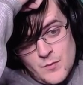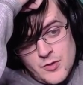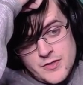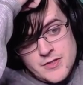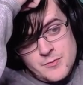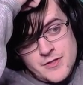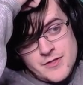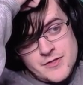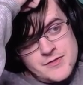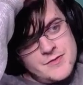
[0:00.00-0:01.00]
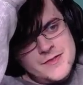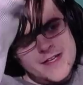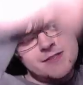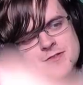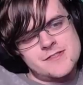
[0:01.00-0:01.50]
What, are you one of the,
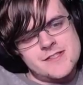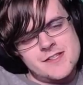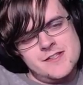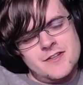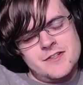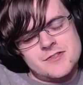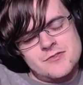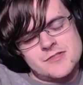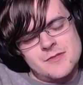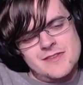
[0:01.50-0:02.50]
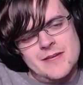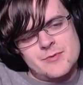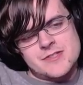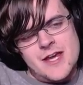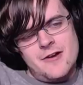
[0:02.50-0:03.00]
like, so is this guy trying to do some
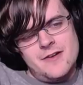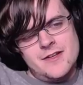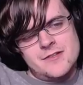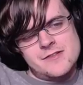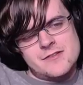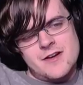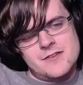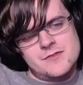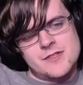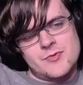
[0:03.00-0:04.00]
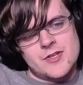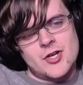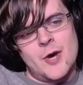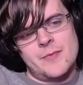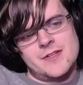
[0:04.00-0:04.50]
libertarian, or is he trying to do something
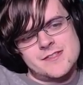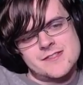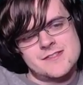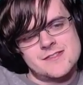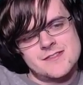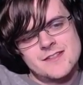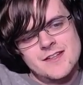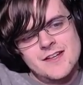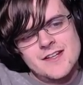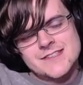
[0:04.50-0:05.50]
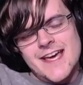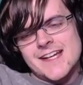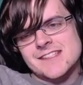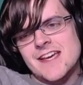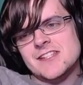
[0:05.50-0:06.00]
communist?
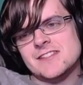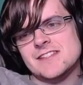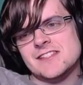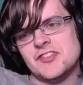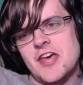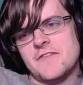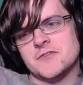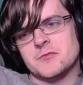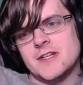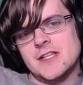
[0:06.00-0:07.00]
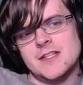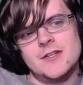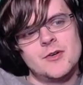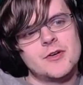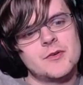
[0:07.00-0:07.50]
Taxation is theft,
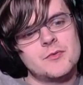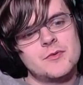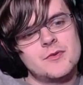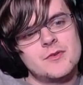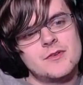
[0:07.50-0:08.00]
or...